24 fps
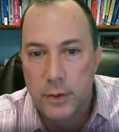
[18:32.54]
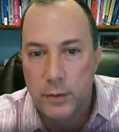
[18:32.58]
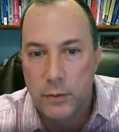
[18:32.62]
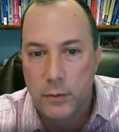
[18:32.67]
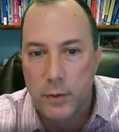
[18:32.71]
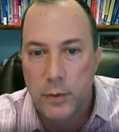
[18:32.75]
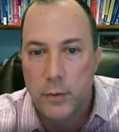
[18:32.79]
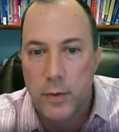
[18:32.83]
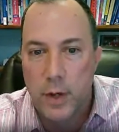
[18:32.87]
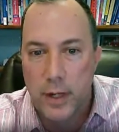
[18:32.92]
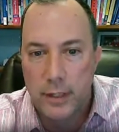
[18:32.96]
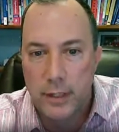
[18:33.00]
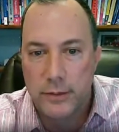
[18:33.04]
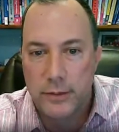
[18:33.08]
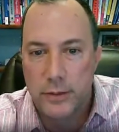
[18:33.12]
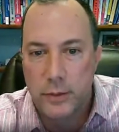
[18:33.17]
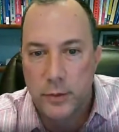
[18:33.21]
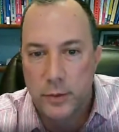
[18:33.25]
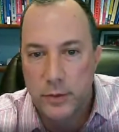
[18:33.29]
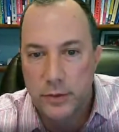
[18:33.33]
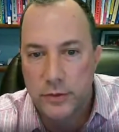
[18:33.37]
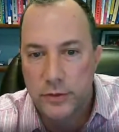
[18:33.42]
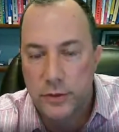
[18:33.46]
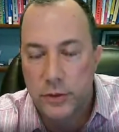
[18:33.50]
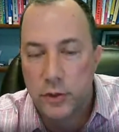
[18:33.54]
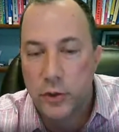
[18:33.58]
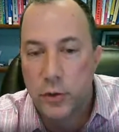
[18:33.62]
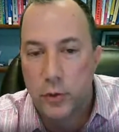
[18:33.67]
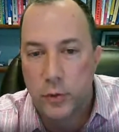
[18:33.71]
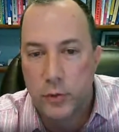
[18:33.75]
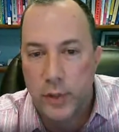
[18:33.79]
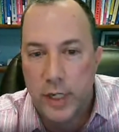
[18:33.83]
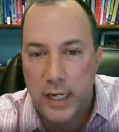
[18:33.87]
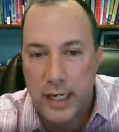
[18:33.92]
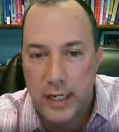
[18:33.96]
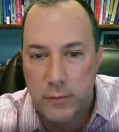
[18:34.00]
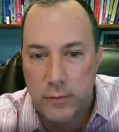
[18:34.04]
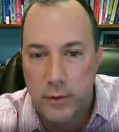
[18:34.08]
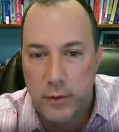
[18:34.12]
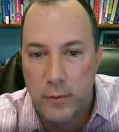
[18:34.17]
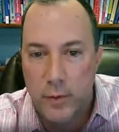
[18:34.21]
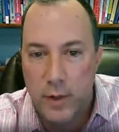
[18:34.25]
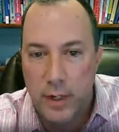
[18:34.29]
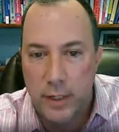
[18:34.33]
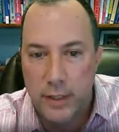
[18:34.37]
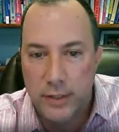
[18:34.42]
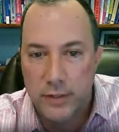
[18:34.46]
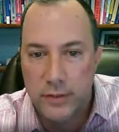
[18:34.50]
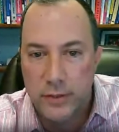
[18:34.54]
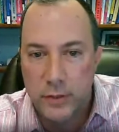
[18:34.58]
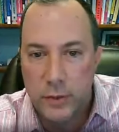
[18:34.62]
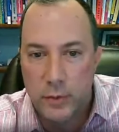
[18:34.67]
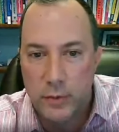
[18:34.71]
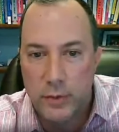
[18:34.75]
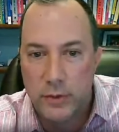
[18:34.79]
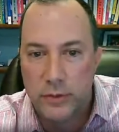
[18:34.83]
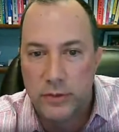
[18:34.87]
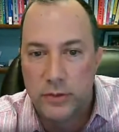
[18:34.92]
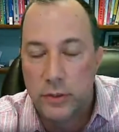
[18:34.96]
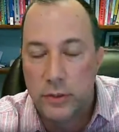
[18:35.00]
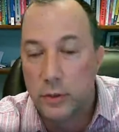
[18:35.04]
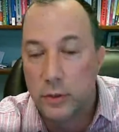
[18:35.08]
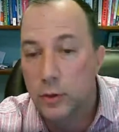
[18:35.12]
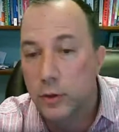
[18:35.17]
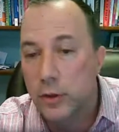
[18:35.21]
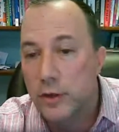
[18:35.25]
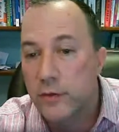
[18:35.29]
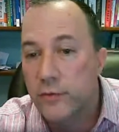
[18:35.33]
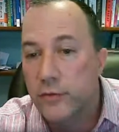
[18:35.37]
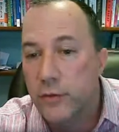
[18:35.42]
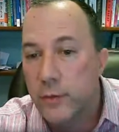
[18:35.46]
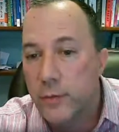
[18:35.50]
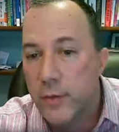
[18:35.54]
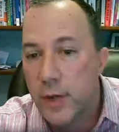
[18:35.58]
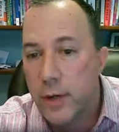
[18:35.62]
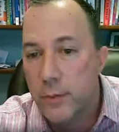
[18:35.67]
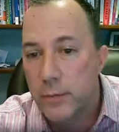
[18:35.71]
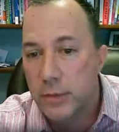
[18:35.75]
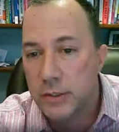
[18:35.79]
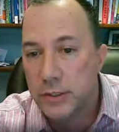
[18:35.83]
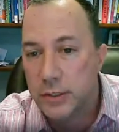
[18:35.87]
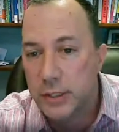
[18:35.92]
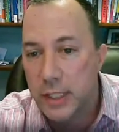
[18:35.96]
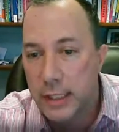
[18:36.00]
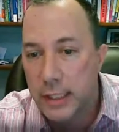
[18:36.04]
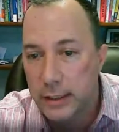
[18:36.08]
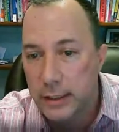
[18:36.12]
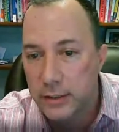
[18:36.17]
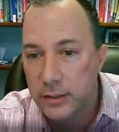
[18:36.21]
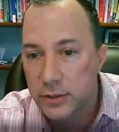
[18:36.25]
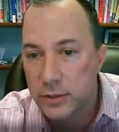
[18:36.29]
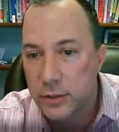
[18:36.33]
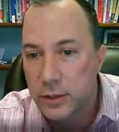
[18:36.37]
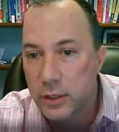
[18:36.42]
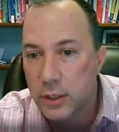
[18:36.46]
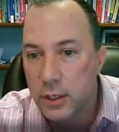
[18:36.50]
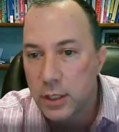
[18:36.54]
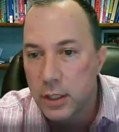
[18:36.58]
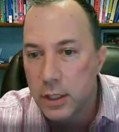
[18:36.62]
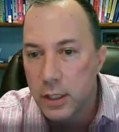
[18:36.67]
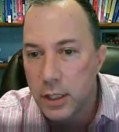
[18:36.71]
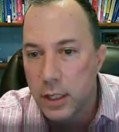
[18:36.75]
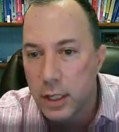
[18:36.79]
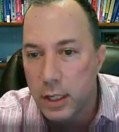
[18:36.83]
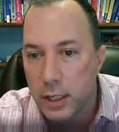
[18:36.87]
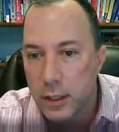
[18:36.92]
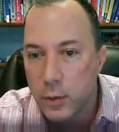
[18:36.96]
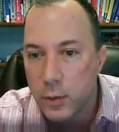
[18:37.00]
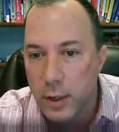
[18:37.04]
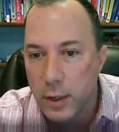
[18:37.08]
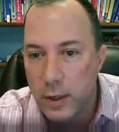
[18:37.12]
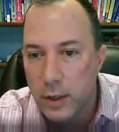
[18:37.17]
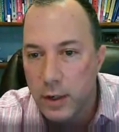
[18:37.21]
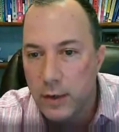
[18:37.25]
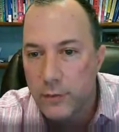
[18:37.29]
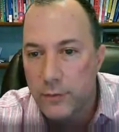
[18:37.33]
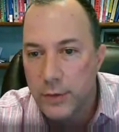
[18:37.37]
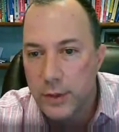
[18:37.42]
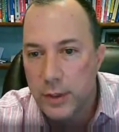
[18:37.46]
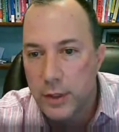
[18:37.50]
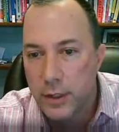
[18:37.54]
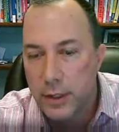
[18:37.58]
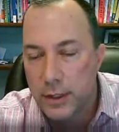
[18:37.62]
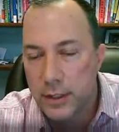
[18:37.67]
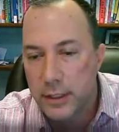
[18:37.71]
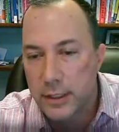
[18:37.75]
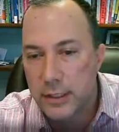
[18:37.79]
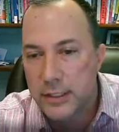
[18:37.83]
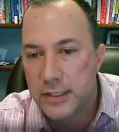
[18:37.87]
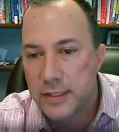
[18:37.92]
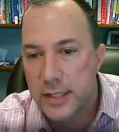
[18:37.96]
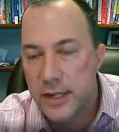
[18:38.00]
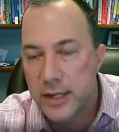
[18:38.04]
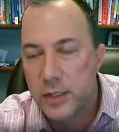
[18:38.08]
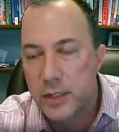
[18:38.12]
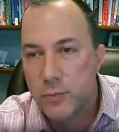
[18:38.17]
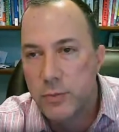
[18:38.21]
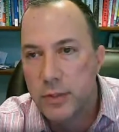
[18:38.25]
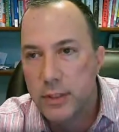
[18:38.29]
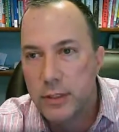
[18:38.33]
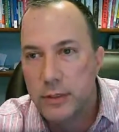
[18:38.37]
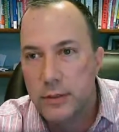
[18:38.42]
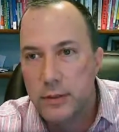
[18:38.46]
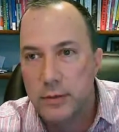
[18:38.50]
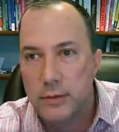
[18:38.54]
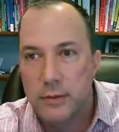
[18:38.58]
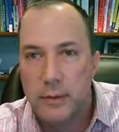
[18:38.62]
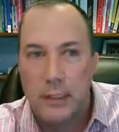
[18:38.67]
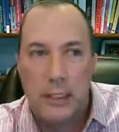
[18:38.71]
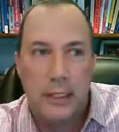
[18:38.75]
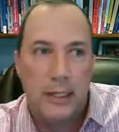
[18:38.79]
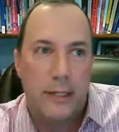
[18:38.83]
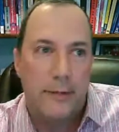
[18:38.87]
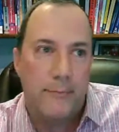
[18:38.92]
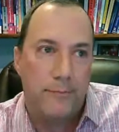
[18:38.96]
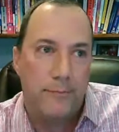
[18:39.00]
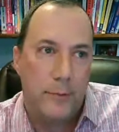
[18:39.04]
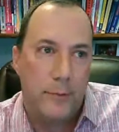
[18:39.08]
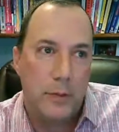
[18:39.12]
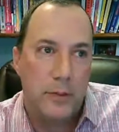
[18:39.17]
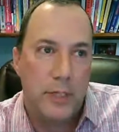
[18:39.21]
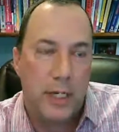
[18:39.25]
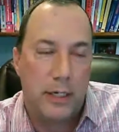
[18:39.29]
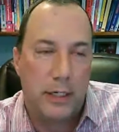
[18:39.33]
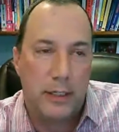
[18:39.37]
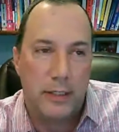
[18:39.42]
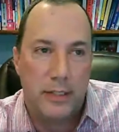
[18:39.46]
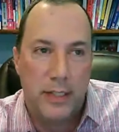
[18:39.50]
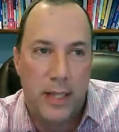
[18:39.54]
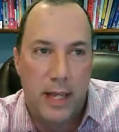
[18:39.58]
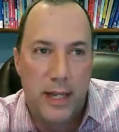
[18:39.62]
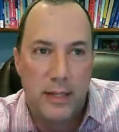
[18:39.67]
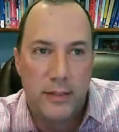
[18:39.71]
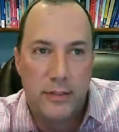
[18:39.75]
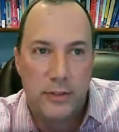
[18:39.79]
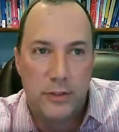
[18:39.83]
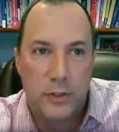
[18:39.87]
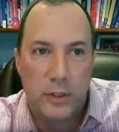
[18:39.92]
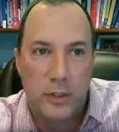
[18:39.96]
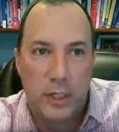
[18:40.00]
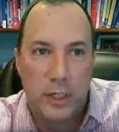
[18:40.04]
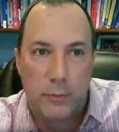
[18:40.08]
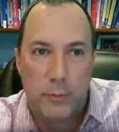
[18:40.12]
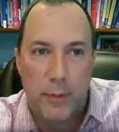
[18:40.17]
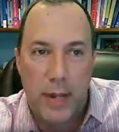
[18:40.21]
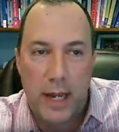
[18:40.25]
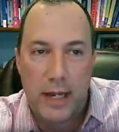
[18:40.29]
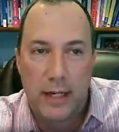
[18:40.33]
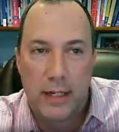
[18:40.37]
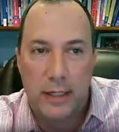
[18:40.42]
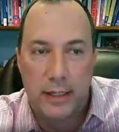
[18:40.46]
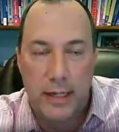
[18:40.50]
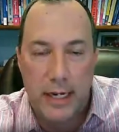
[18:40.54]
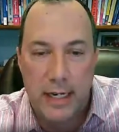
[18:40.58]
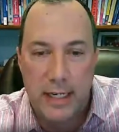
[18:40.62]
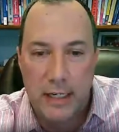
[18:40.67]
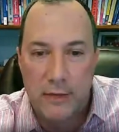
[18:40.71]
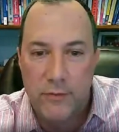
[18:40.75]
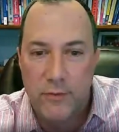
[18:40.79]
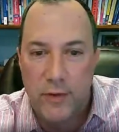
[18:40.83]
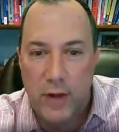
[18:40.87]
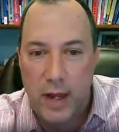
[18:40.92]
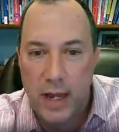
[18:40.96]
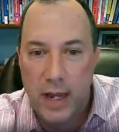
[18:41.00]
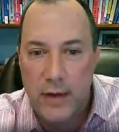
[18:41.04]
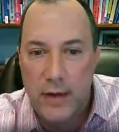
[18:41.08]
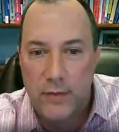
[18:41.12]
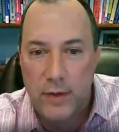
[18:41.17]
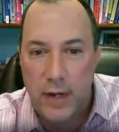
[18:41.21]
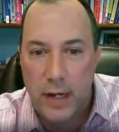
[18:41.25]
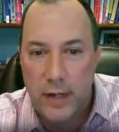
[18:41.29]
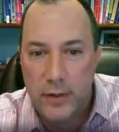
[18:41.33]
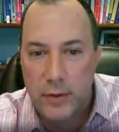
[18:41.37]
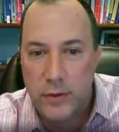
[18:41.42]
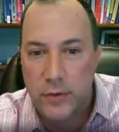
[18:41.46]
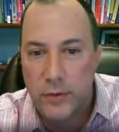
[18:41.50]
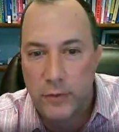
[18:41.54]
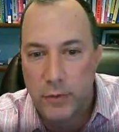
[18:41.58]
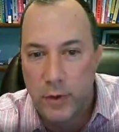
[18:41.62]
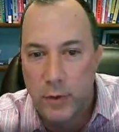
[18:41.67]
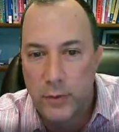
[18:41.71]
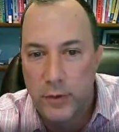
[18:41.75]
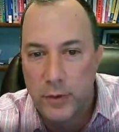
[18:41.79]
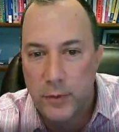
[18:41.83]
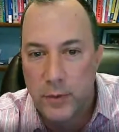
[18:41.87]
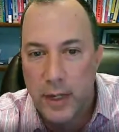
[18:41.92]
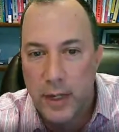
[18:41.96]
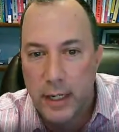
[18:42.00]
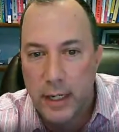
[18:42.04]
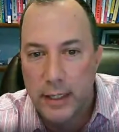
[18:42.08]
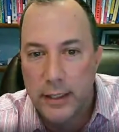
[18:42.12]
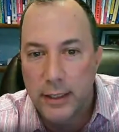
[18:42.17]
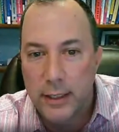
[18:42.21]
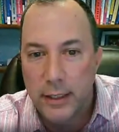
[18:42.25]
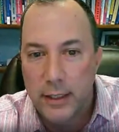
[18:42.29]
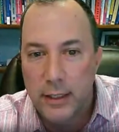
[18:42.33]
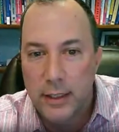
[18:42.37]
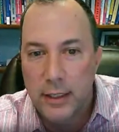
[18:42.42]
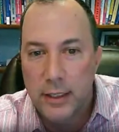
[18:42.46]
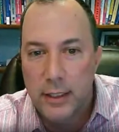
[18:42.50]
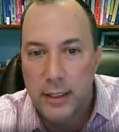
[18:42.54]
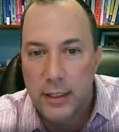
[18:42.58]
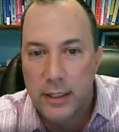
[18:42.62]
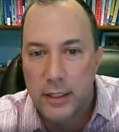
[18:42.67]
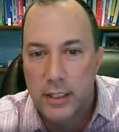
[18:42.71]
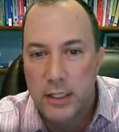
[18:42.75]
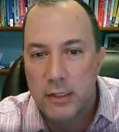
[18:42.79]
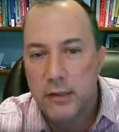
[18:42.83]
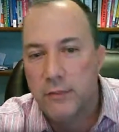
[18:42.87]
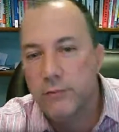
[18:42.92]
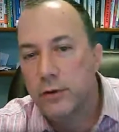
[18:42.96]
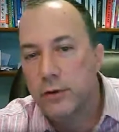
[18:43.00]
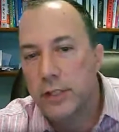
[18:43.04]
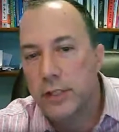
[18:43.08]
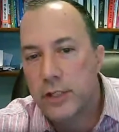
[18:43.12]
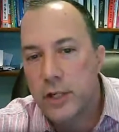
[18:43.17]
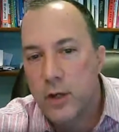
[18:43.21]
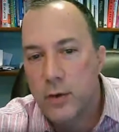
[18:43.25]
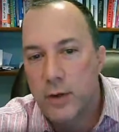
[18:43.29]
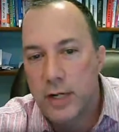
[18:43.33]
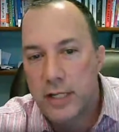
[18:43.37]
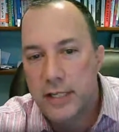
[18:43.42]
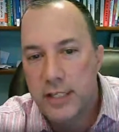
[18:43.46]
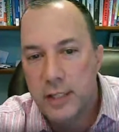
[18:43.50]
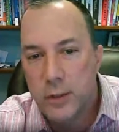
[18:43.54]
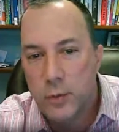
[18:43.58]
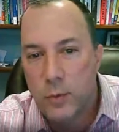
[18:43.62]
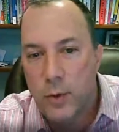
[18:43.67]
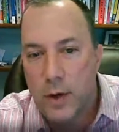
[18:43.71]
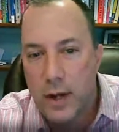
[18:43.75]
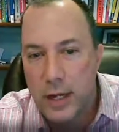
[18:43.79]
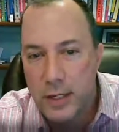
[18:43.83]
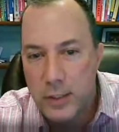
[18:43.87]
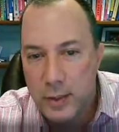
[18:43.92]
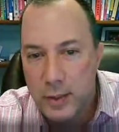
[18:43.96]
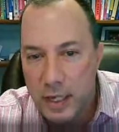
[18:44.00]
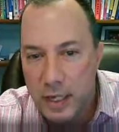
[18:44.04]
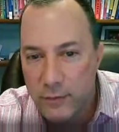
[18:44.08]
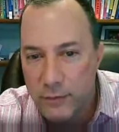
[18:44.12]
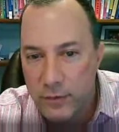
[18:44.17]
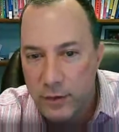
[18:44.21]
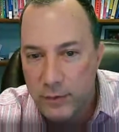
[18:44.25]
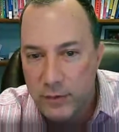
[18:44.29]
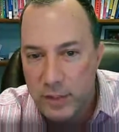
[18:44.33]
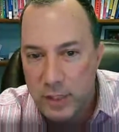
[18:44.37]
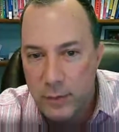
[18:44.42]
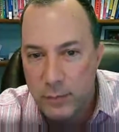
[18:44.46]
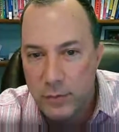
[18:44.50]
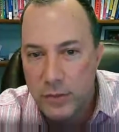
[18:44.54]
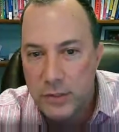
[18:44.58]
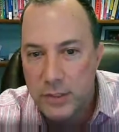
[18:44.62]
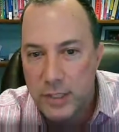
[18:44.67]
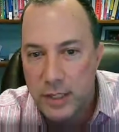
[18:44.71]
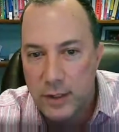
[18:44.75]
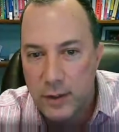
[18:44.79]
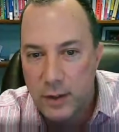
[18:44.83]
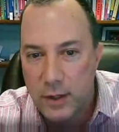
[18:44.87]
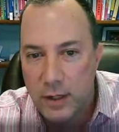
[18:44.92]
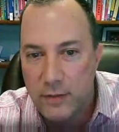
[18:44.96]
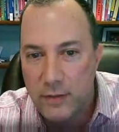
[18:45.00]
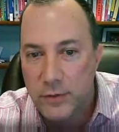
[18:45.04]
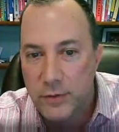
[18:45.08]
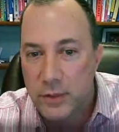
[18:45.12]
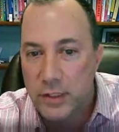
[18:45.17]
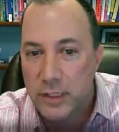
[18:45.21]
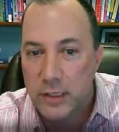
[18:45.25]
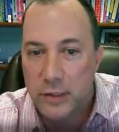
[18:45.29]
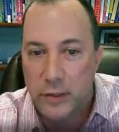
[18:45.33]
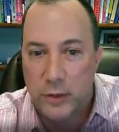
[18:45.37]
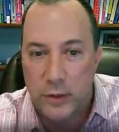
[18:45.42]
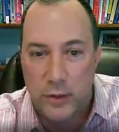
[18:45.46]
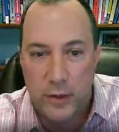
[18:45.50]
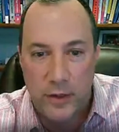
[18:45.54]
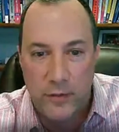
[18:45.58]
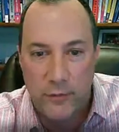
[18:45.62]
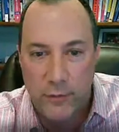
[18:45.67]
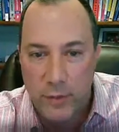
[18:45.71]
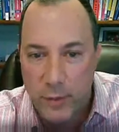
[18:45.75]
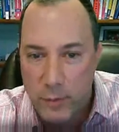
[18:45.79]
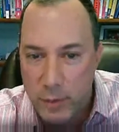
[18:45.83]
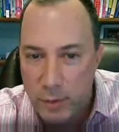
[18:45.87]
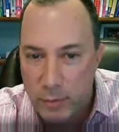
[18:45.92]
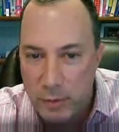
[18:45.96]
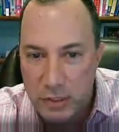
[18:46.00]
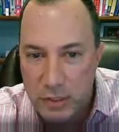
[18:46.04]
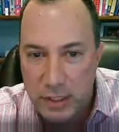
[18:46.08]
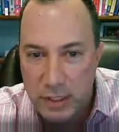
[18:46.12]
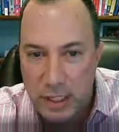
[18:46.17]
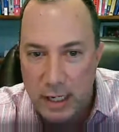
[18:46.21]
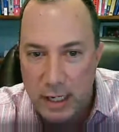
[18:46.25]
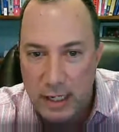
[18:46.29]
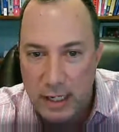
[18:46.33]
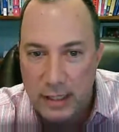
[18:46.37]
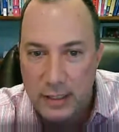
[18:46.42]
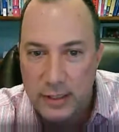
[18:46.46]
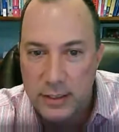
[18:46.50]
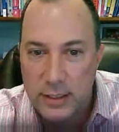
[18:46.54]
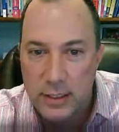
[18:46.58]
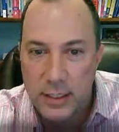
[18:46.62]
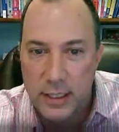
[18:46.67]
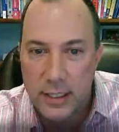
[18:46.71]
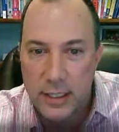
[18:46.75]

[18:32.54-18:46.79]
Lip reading: We wanted students to create. We wanted students to learn from their mistakes. Quite often on an assessment, you take a test, you get back an 85, and you throw it away. You have really no idea why you got 15% off. You didn't learn from your mistakes.